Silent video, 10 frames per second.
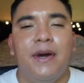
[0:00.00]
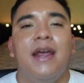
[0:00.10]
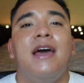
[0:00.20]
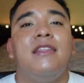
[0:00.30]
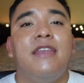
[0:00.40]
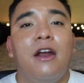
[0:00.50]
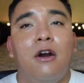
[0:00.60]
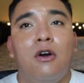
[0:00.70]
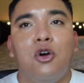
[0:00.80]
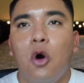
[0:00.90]
But
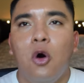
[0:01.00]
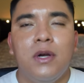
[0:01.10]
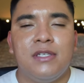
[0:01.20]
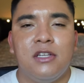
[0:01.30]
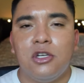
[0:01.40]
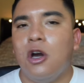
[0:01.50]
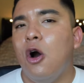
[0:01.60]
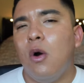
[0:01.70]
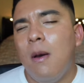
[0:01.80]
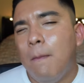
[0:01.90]
their goal is not to
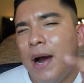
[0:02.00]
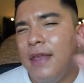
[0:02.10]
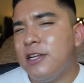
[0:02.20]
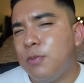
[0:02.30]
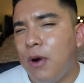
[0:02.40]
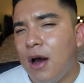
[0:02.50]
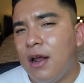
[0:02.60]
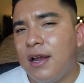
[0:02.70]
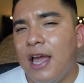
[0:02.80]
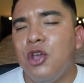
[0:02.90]
go, buy this
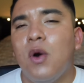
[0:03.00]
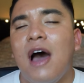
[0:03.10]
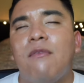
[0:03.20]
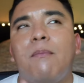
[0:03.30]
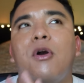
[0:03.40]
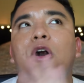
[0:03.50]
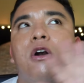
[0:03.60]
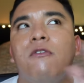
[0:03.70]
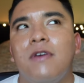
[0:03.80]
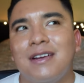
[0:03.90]
product and you'll have
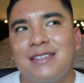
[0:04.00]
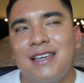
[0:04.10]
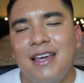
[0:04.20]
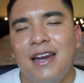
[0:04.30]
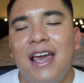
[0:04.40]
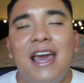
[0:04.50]
perfect skin.